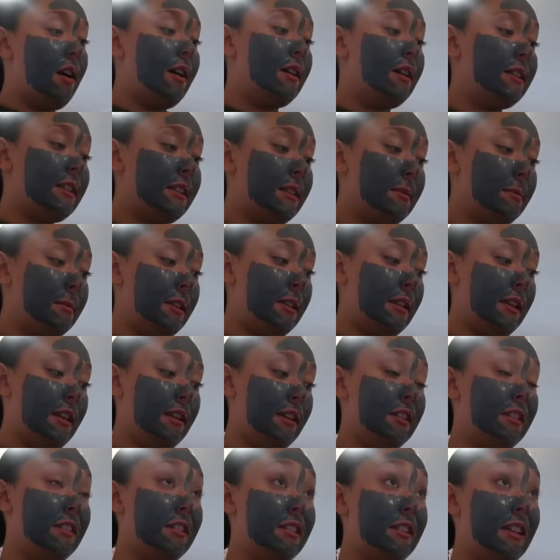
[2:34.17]
Something
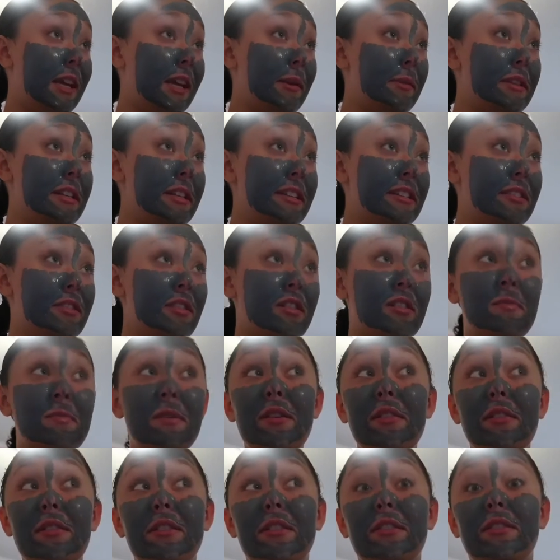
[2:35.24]
else that I would like to talk
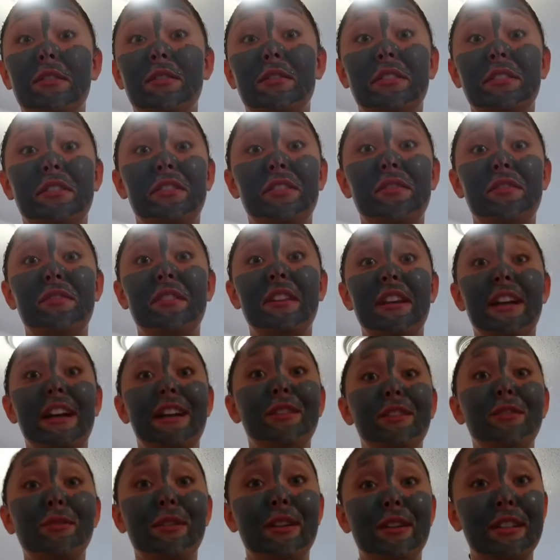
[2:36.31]
about is our stuff that I
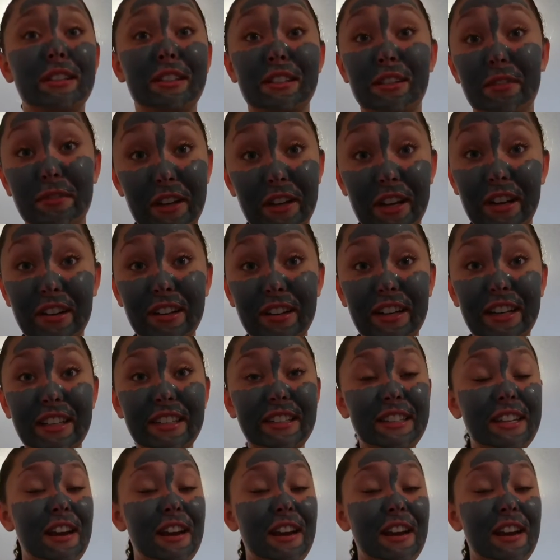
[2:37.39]
do on self-care nights.